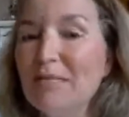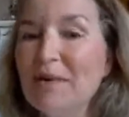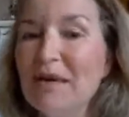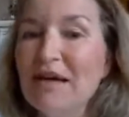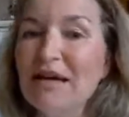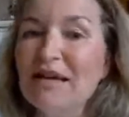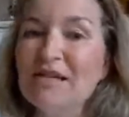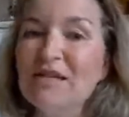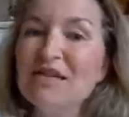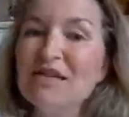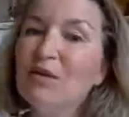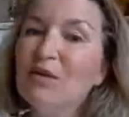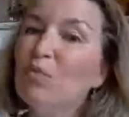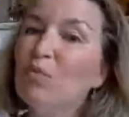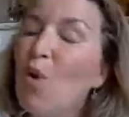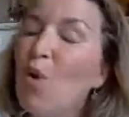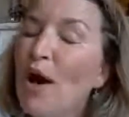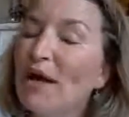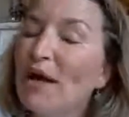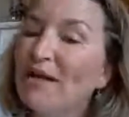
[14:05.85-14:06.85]
because then
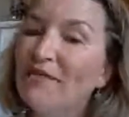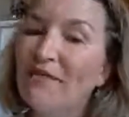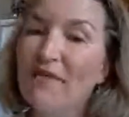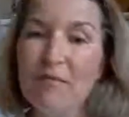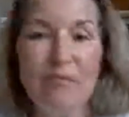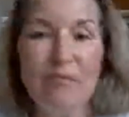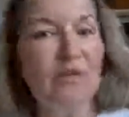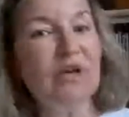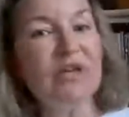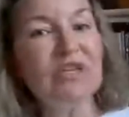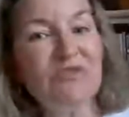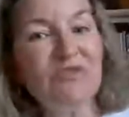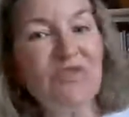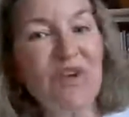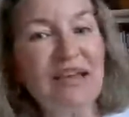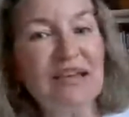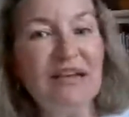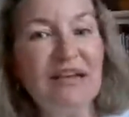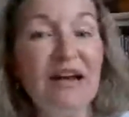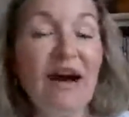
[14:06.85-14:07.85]
one of them looks faded.